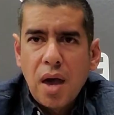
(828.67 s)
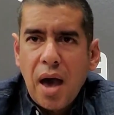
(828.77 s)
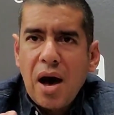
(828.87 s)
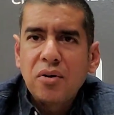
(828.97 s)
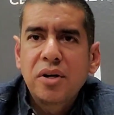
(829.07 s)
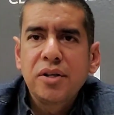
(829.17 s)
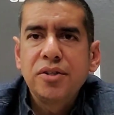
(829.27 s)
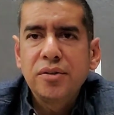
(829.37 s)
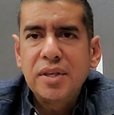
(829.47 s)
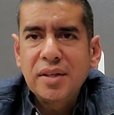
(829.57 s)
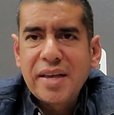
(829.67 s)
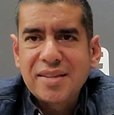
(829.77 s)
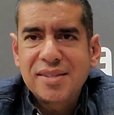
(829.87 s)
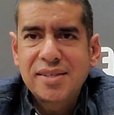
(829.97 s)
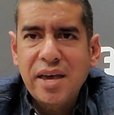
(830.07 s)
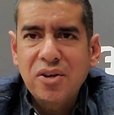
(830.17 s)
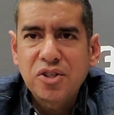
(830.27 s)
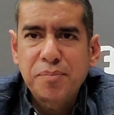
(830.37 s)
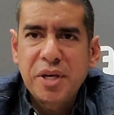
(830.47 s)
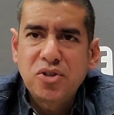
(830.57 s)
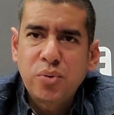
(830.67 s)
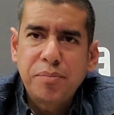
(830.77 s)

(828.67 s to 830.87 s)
How good do you think that sales pitch would